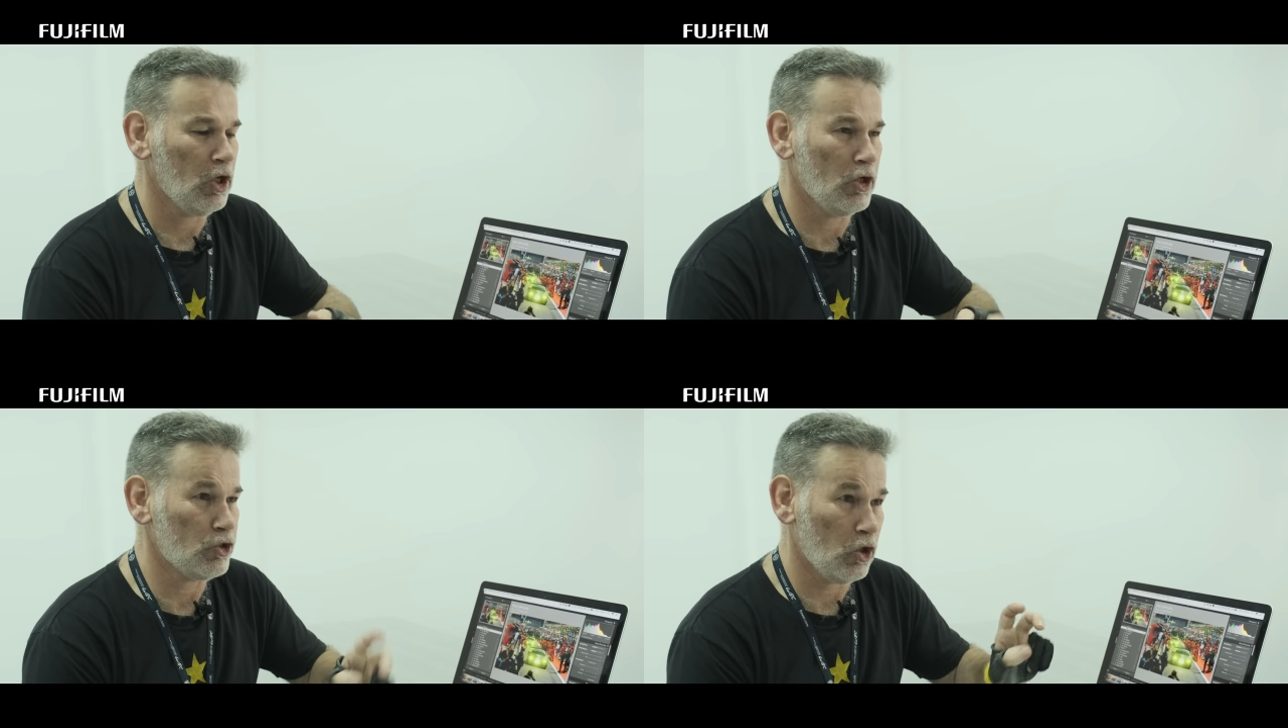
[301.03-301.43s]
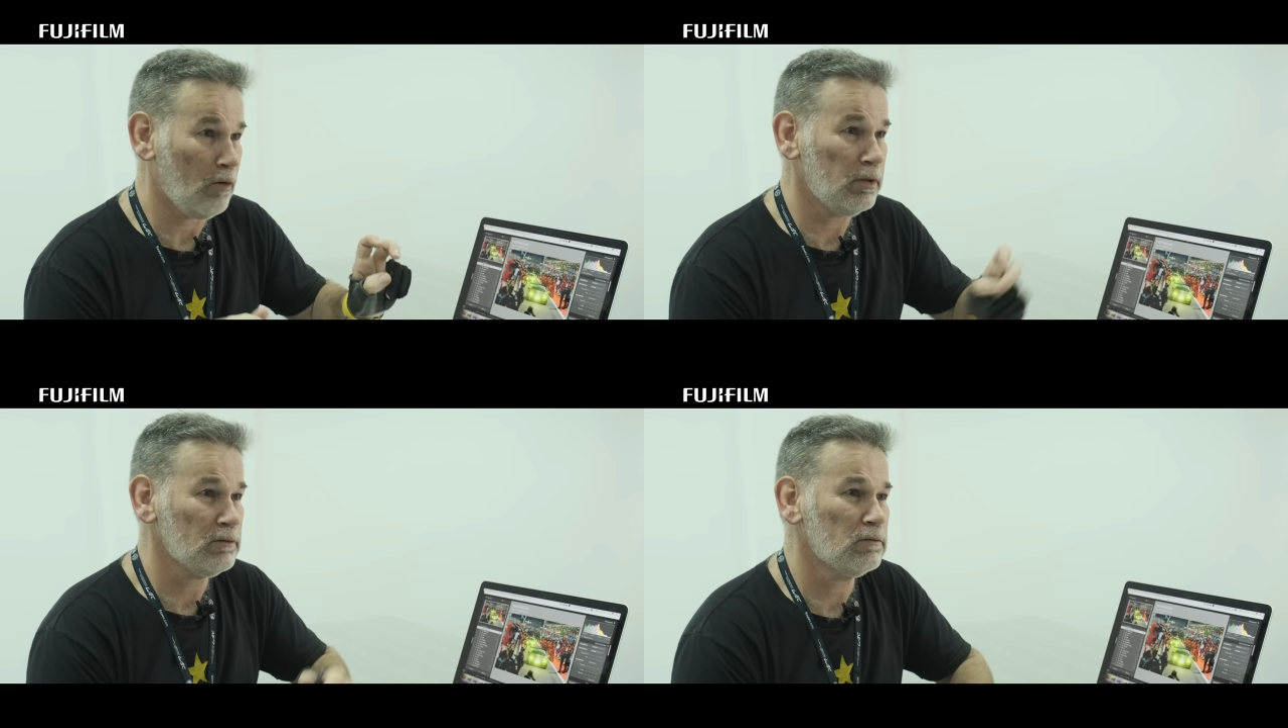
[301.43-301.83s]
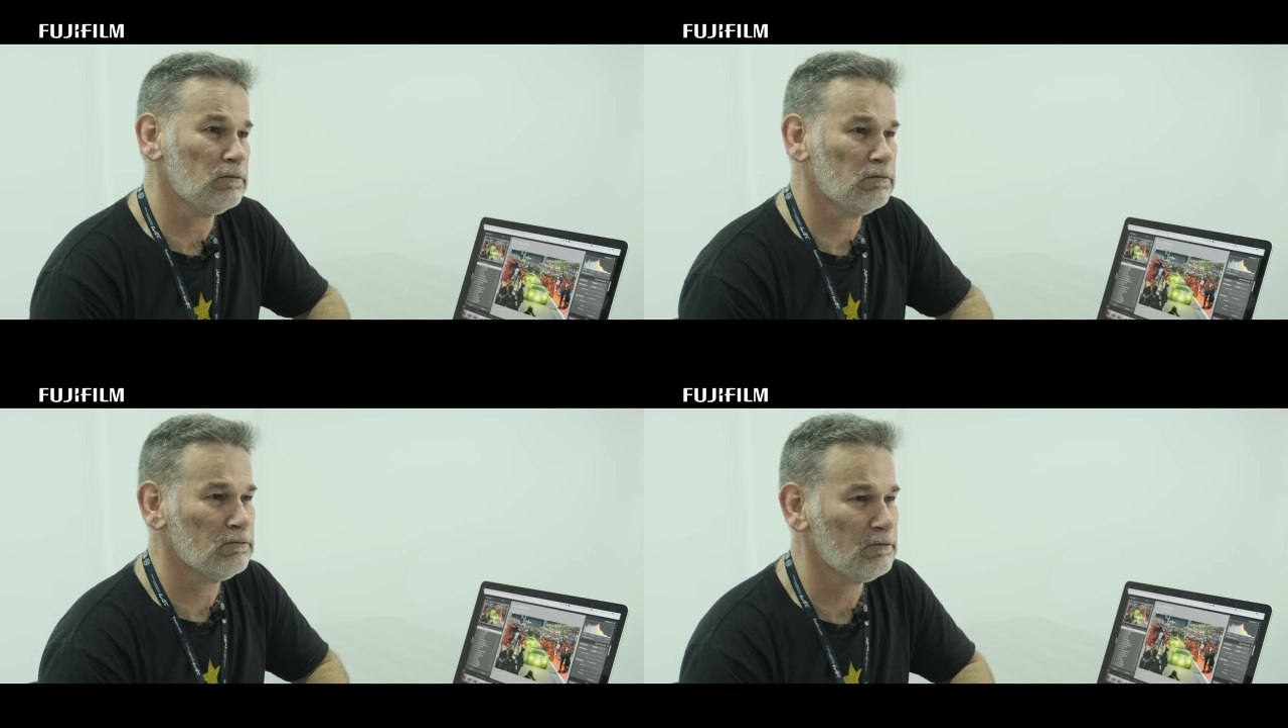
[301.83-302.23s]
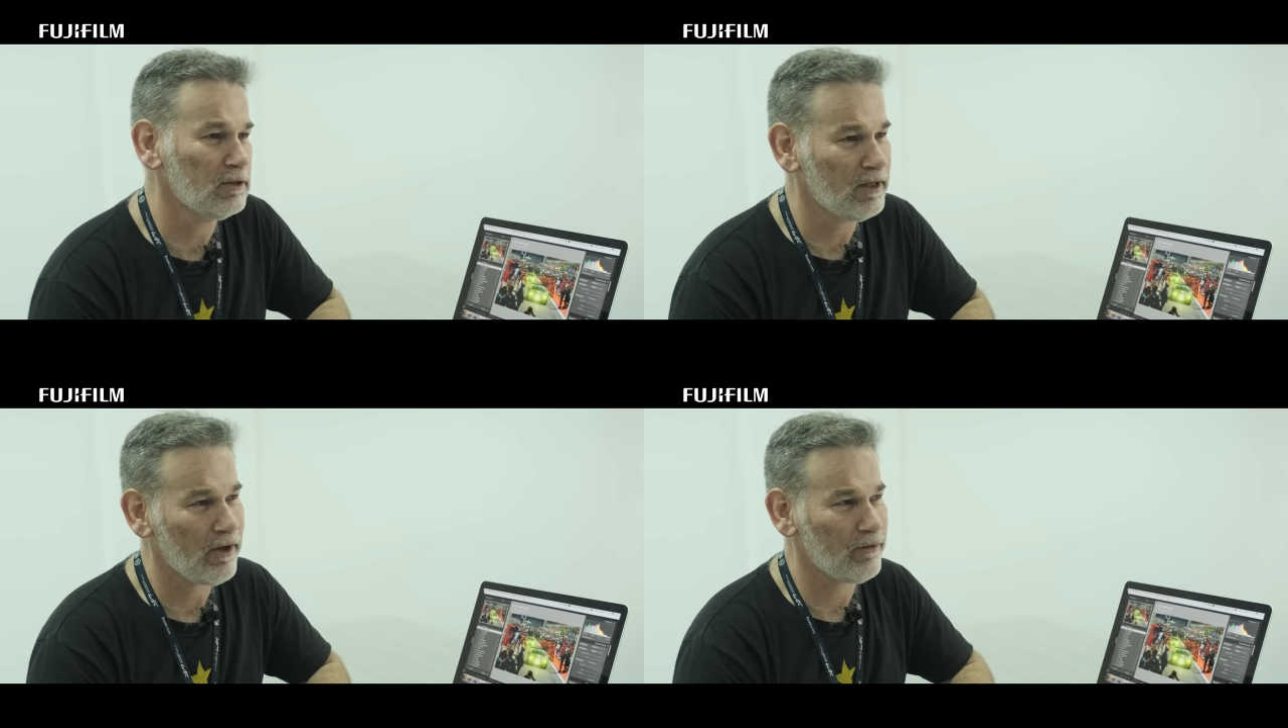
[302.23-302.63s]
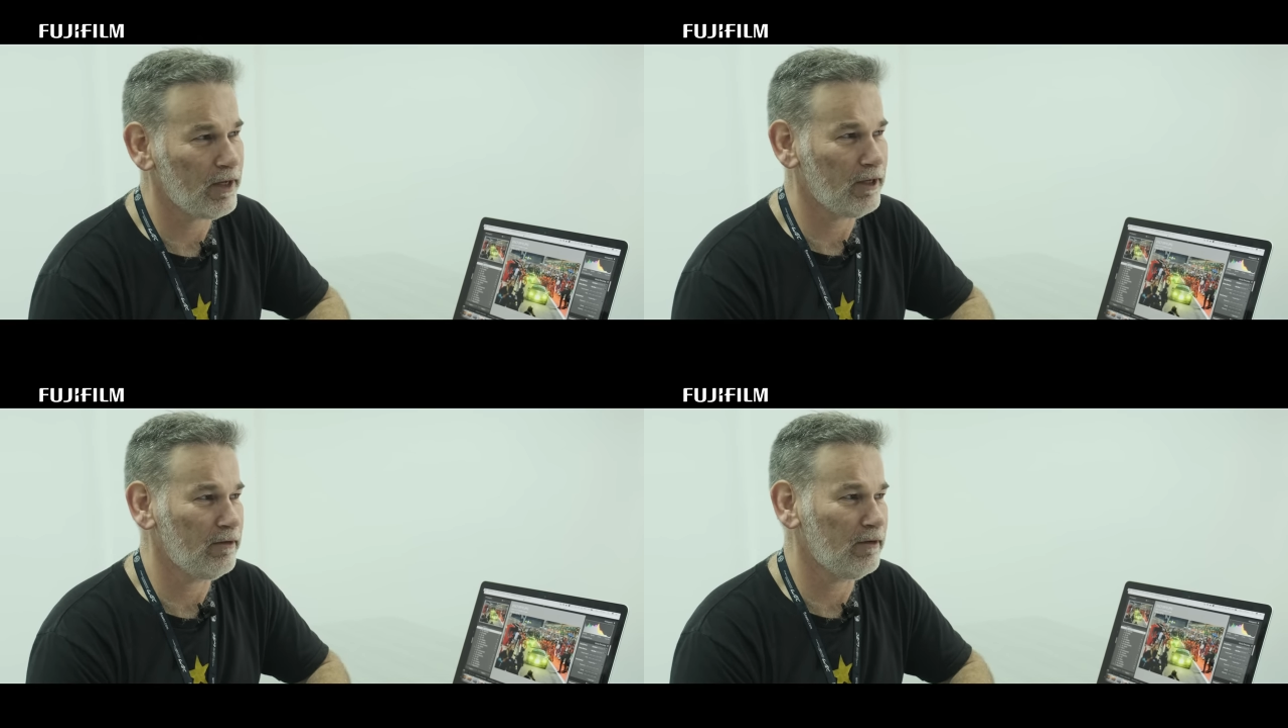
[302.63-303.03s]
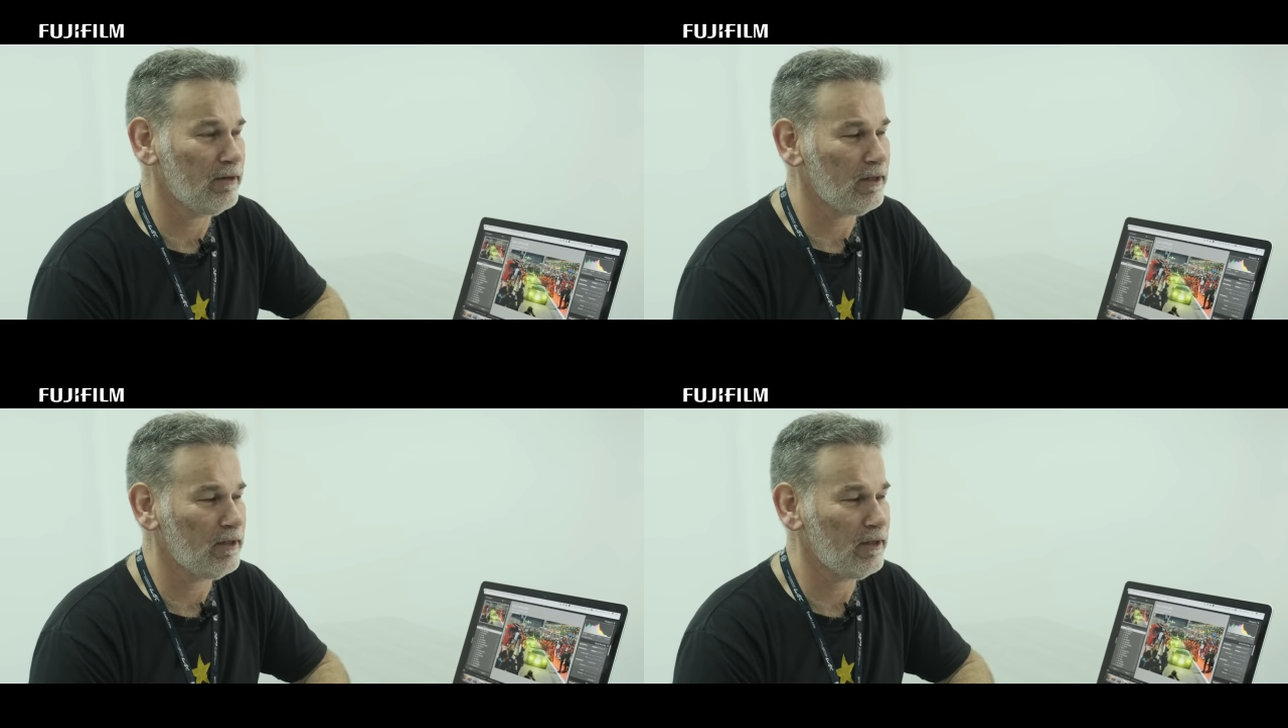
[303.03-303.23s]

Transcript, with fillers: a job, then